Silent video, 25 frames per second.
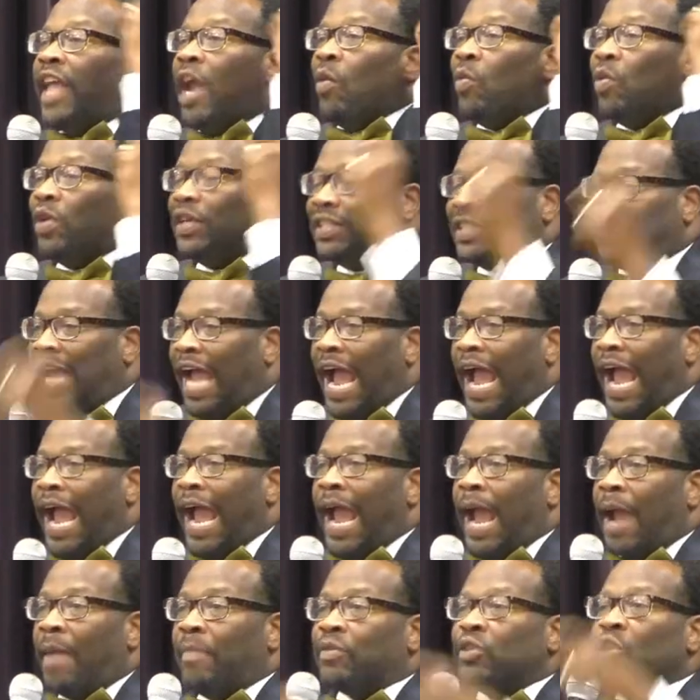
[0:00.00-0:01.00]
there were
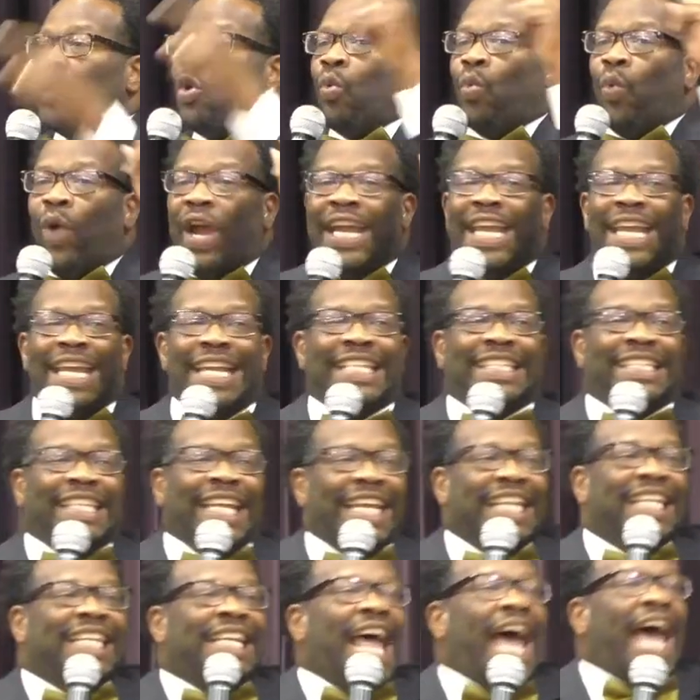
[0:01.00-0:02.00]
times when he
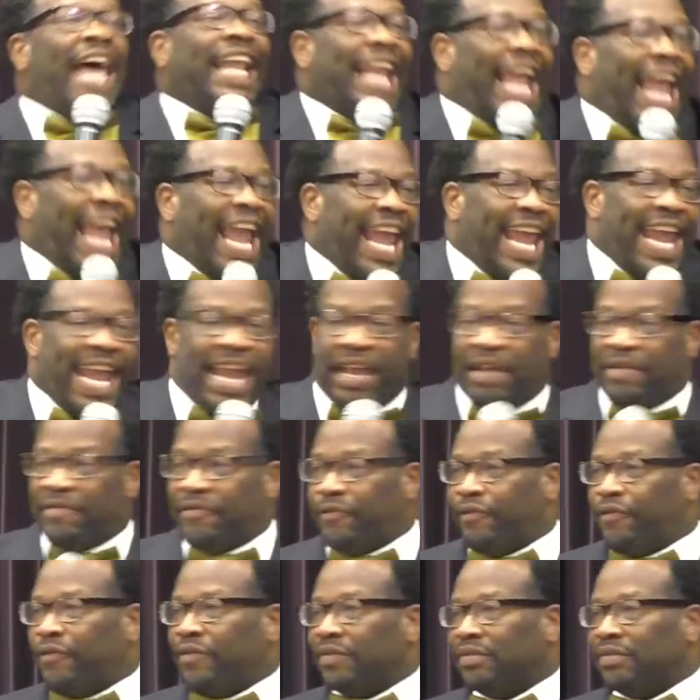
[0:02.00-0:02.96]
did not have.